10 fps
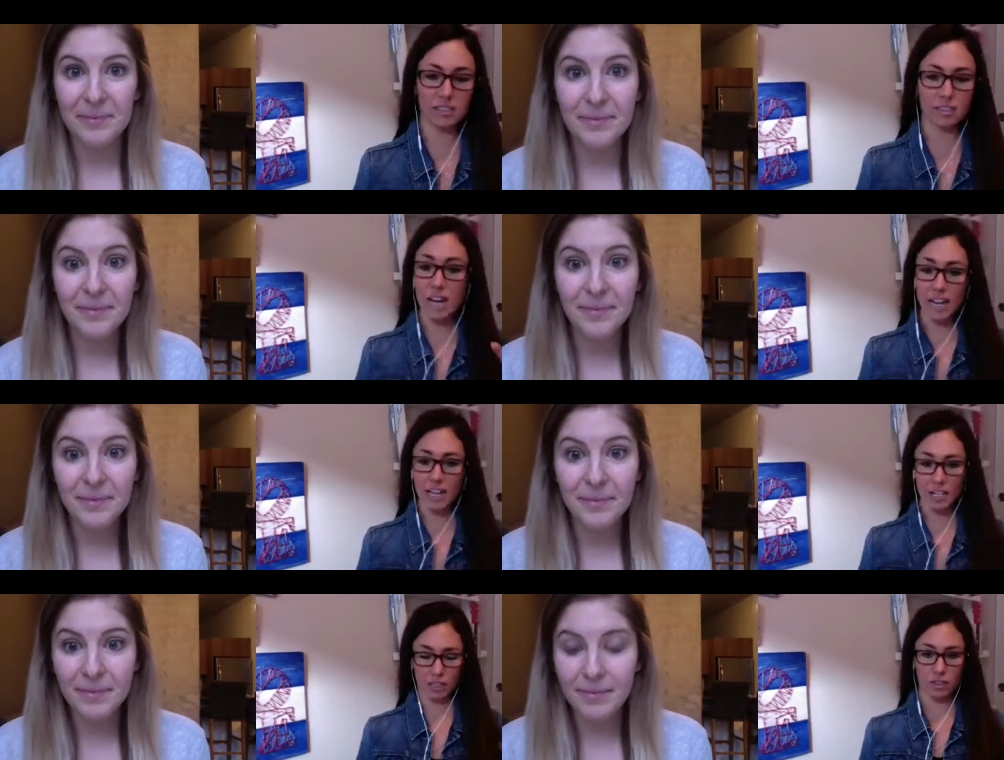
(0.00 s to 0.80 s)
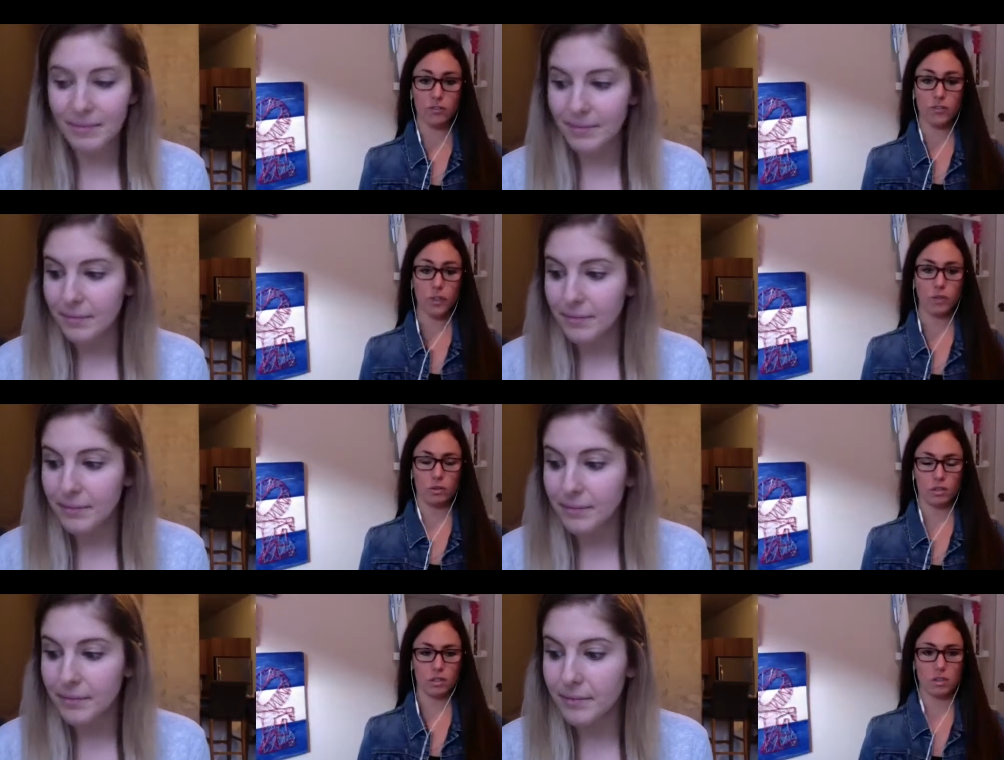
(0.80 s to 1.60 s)
Speaker 1: diet, the
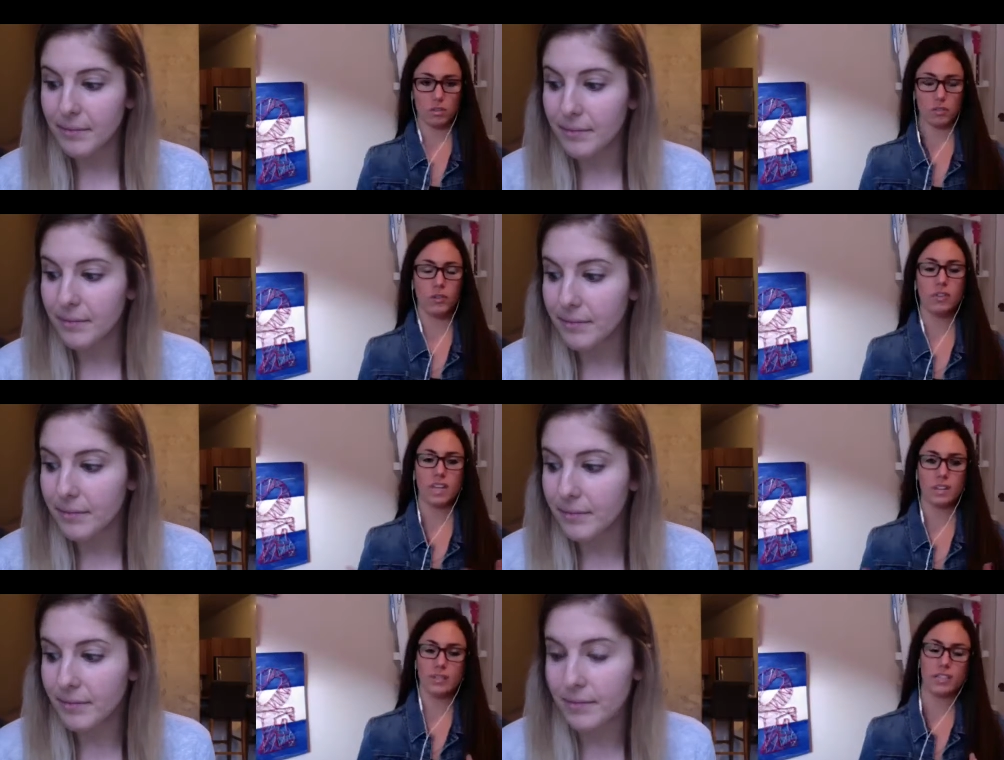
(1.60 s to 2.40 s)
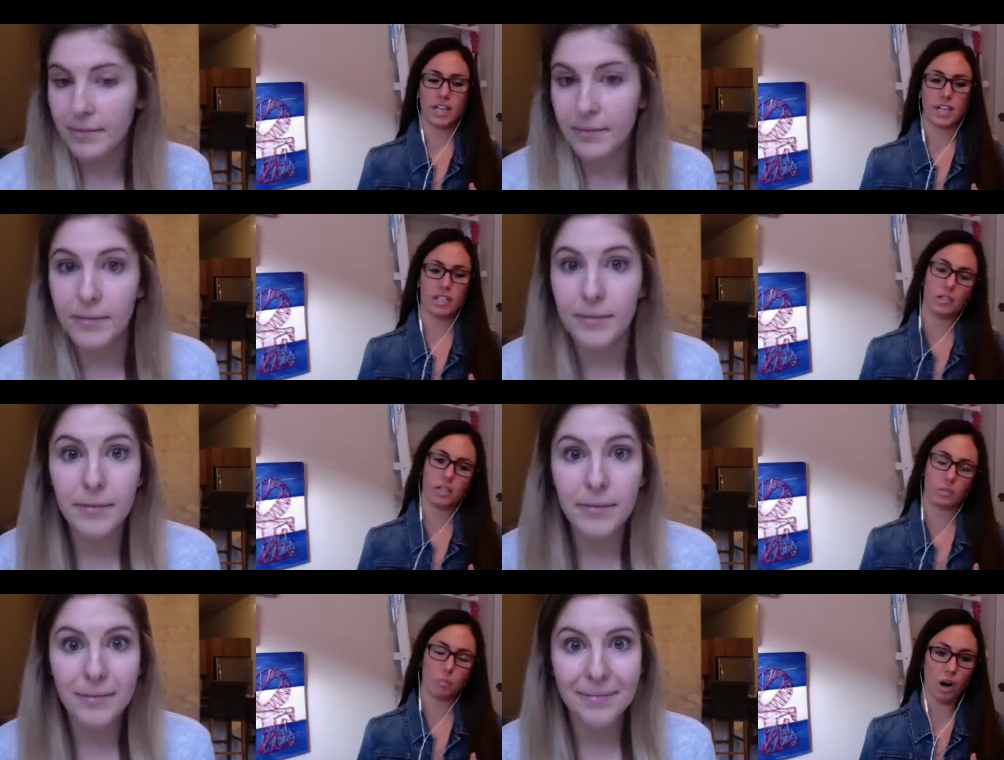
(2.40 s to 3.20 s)
food, the food that you intake is,
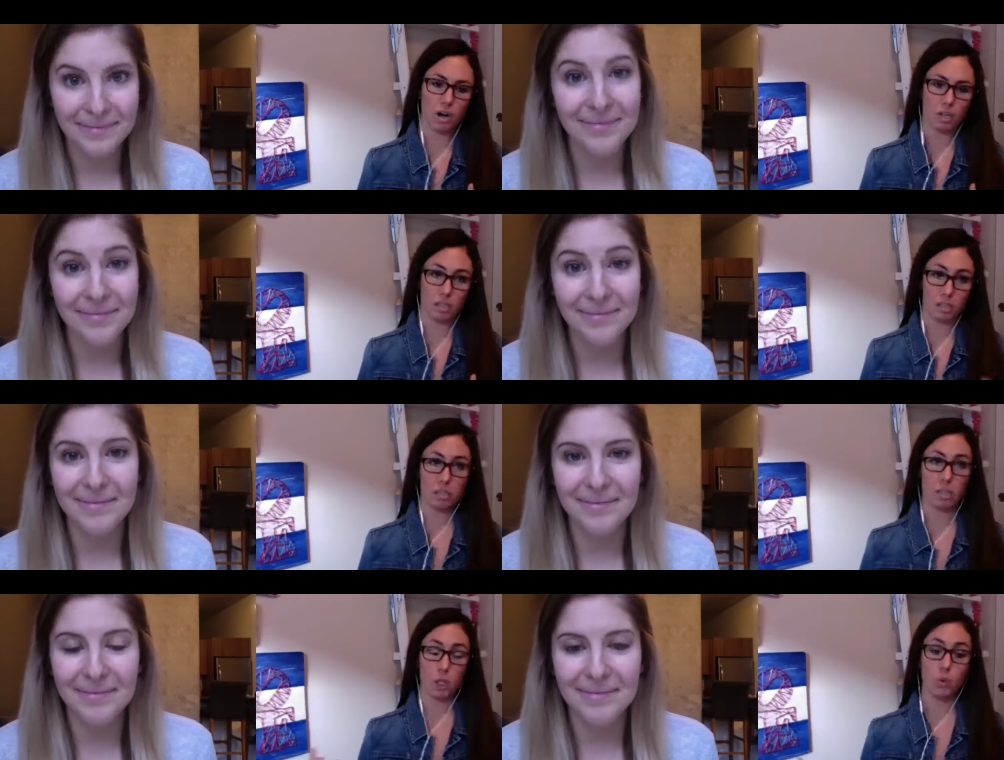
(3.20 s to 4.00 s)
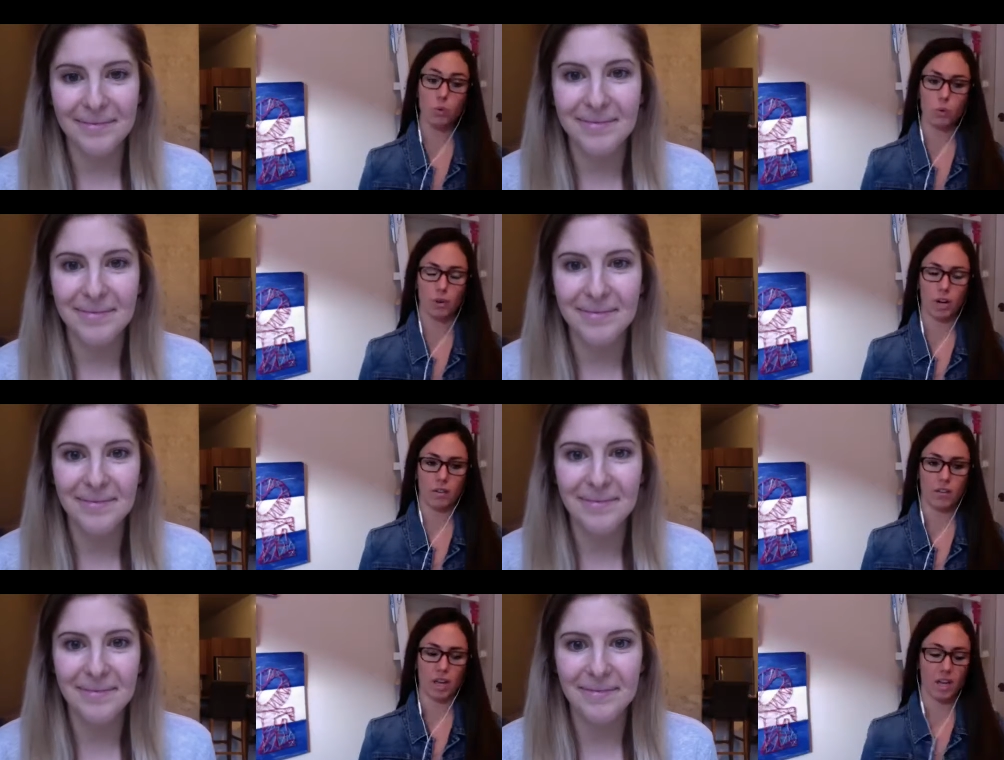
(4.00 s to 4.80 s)
is part, it's a huge part of
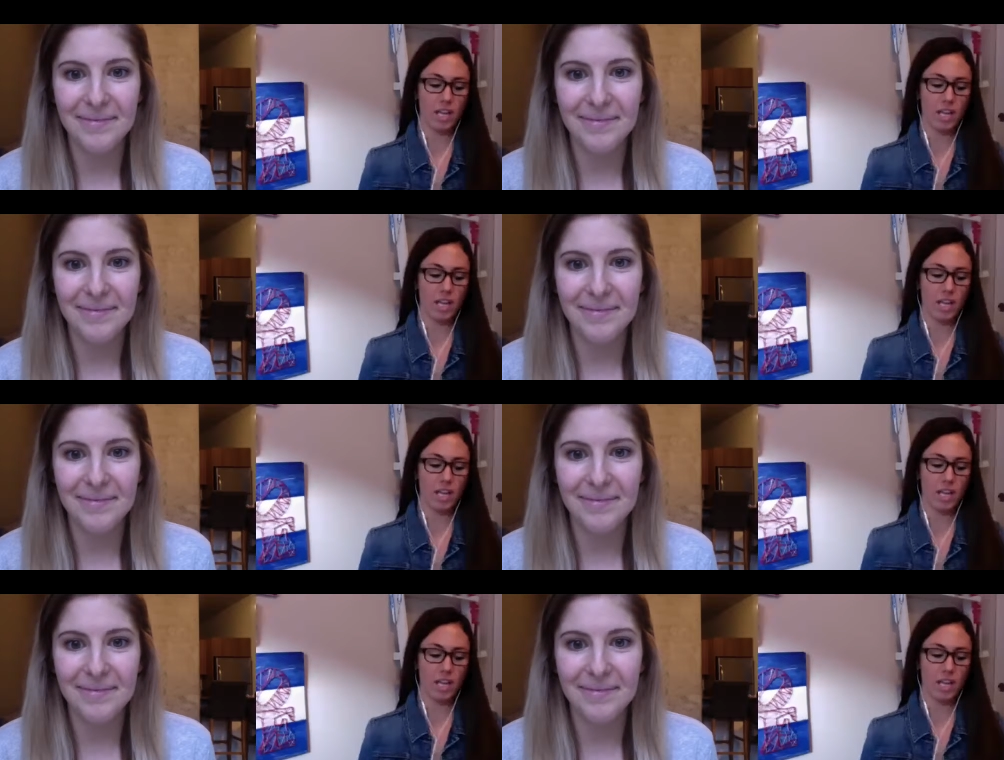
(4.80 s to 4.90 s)
it.